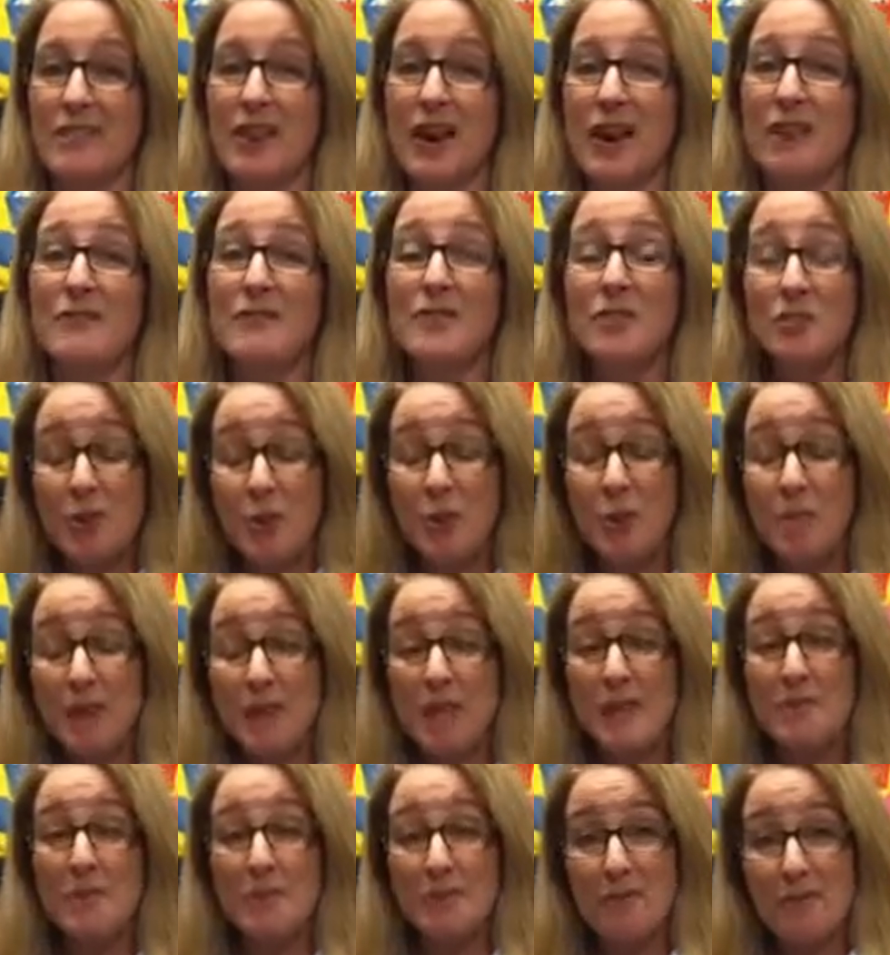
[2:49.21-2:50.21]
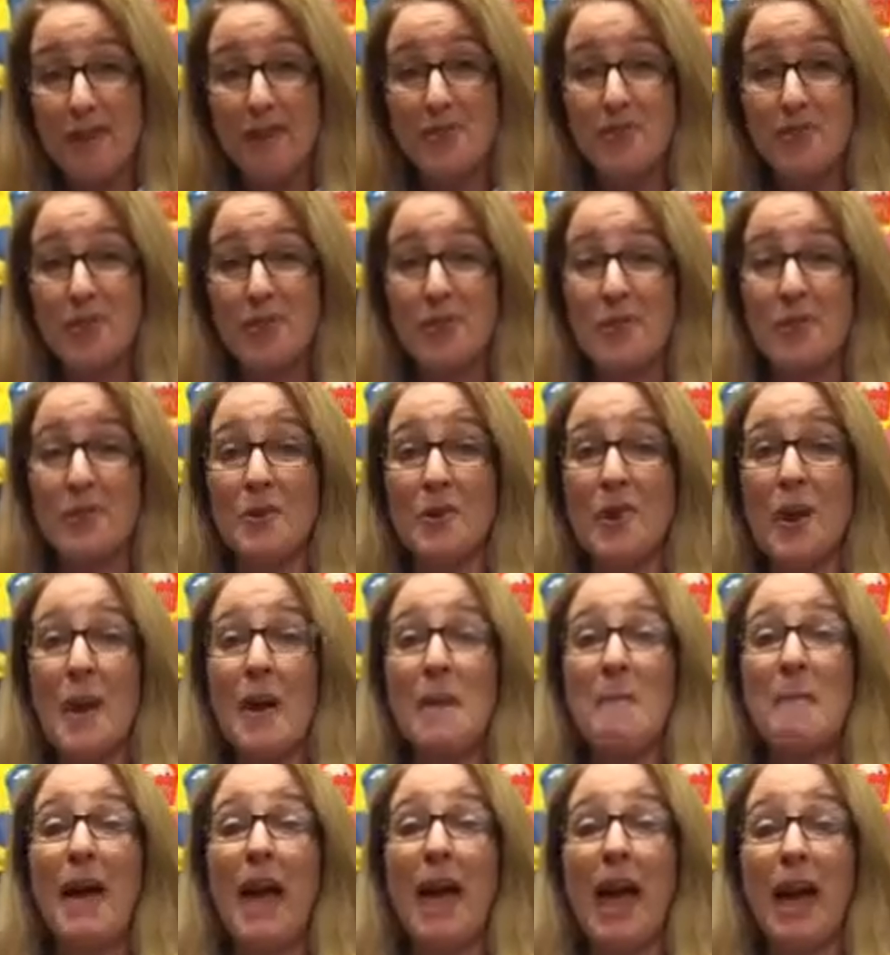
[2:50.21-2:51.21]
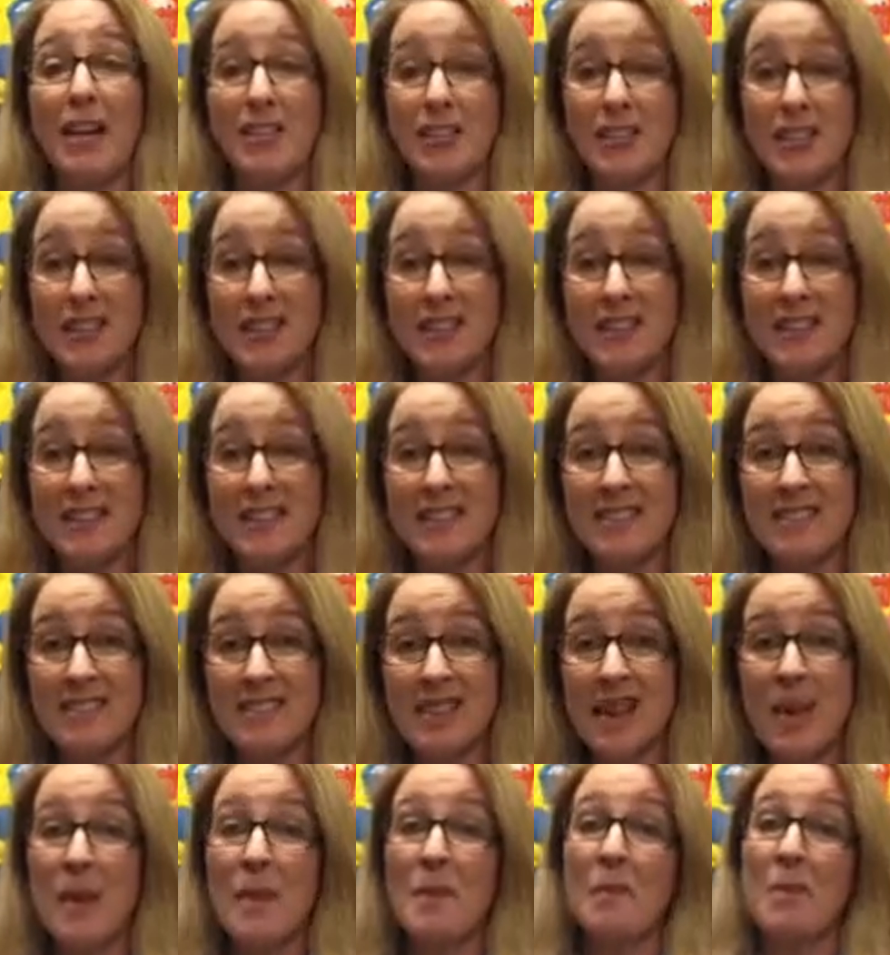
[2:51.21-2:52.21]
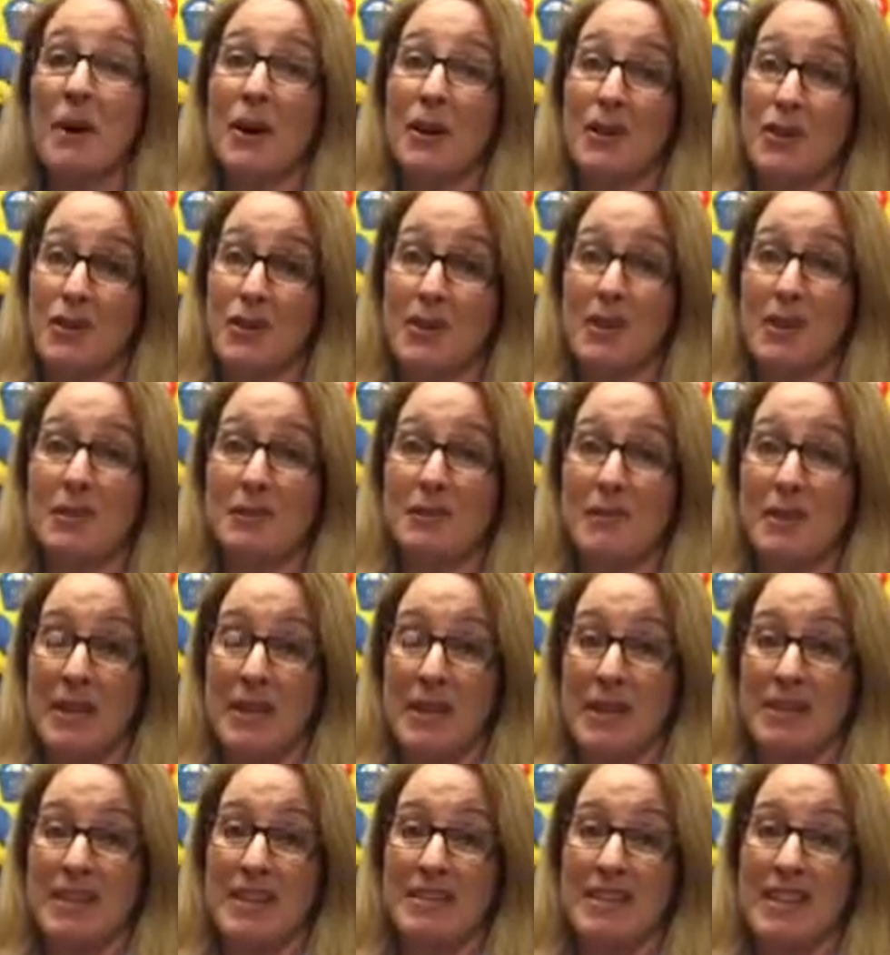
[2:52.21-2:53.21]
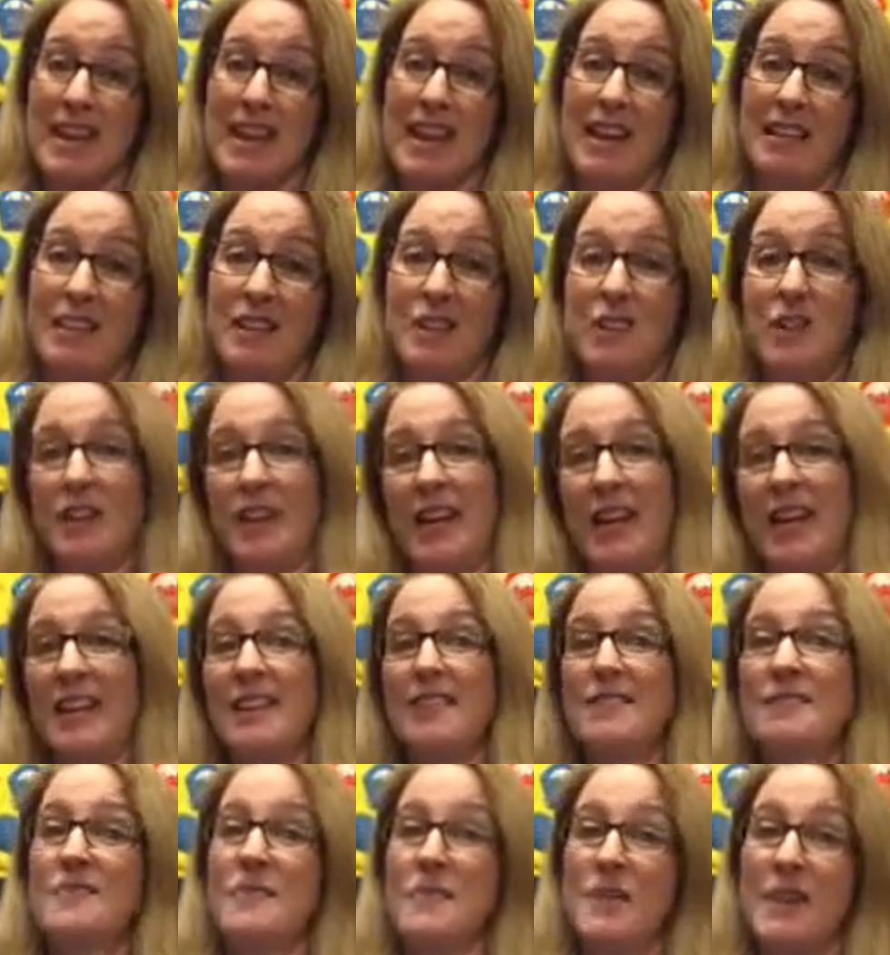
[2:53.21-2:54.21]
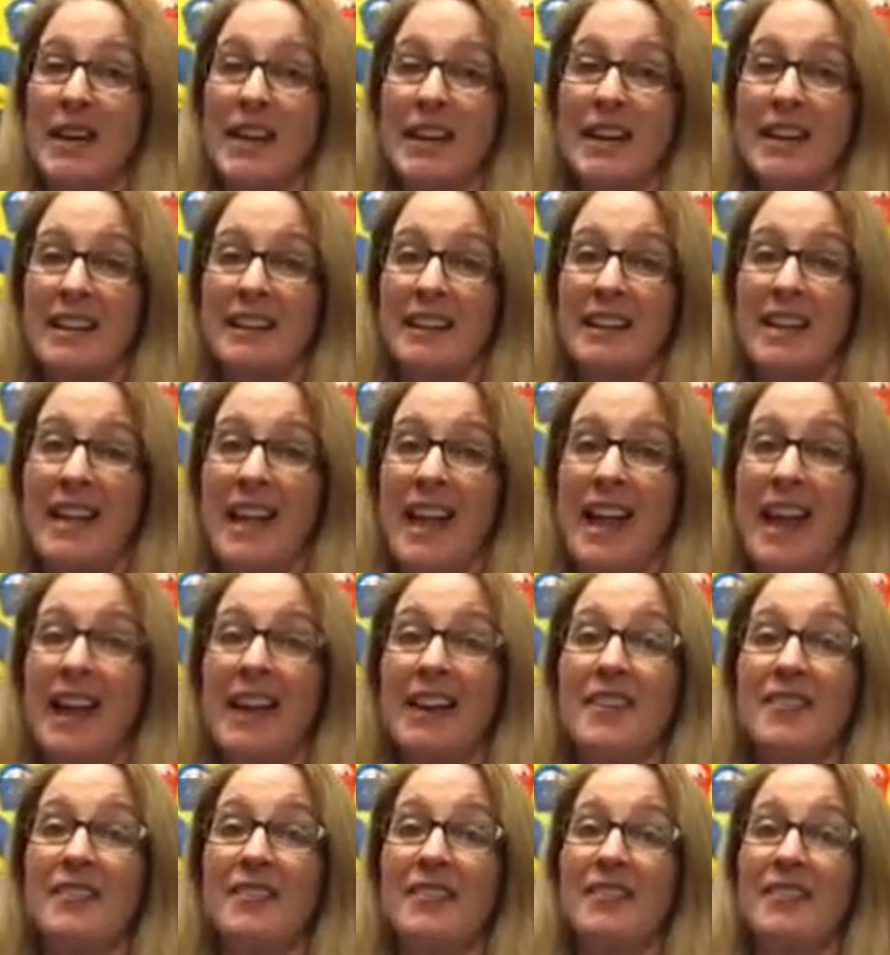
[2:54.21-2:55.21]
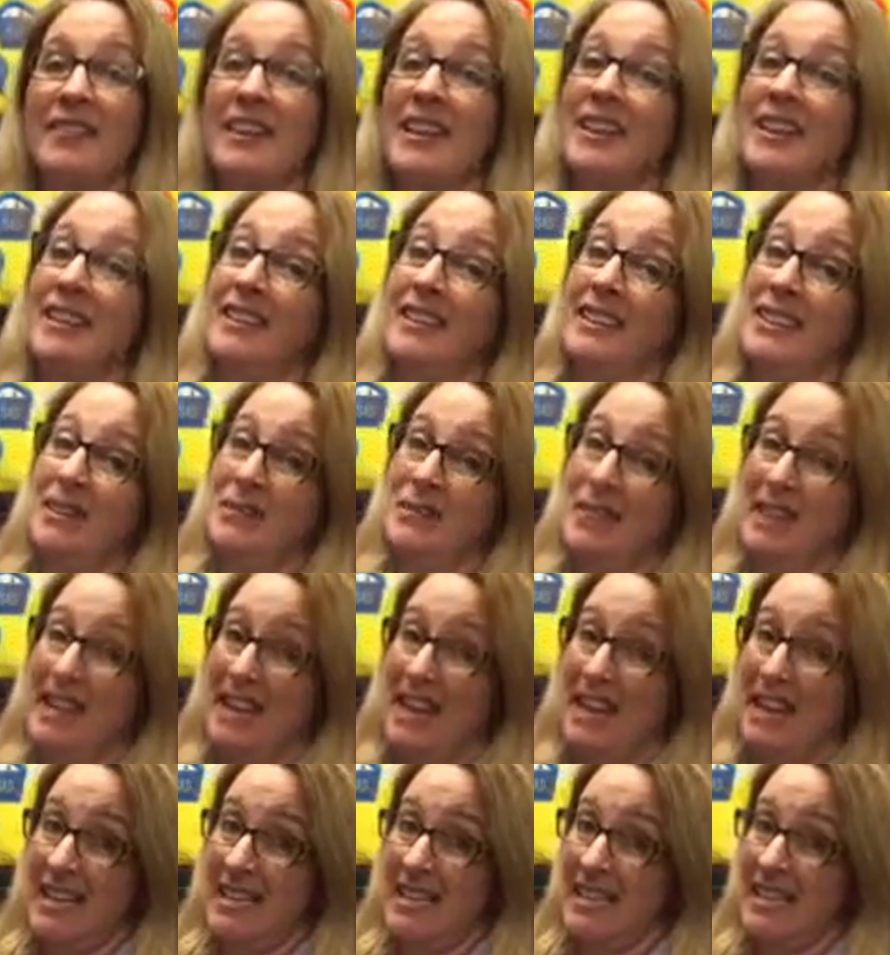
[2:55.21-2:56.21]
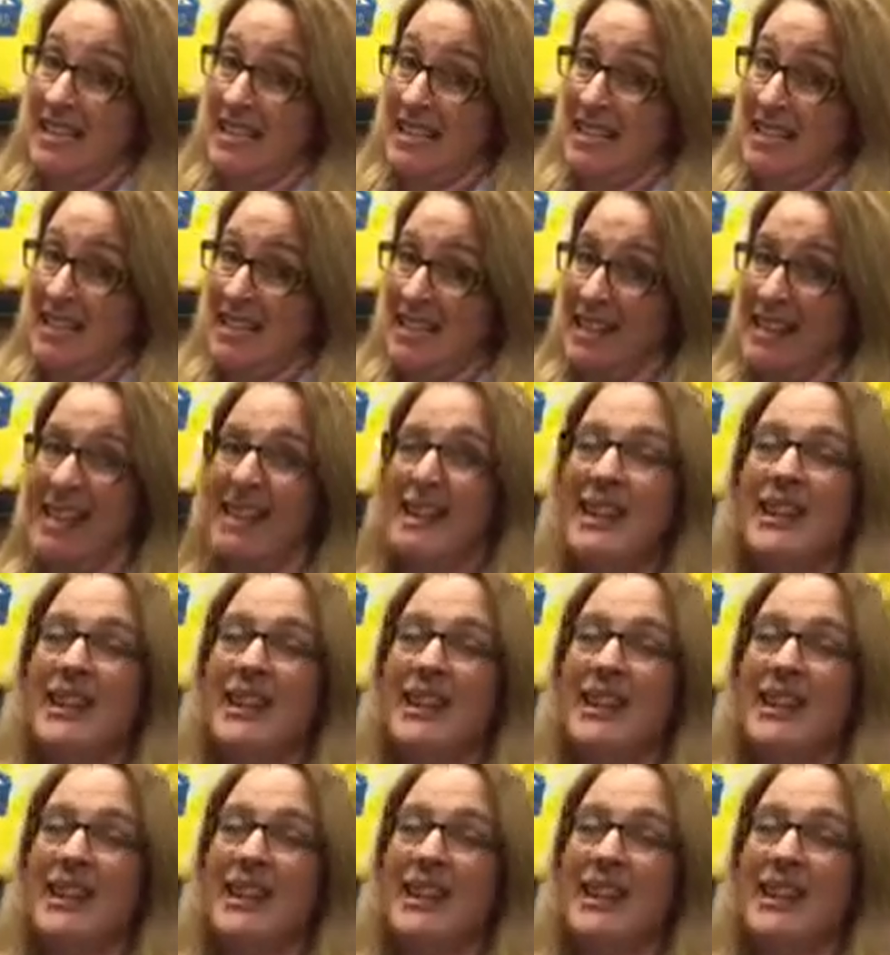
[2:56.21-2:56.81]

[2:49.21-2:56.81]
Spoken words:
I have so many professional passions, partially because I have a creative brain and I have a little bit of ADD.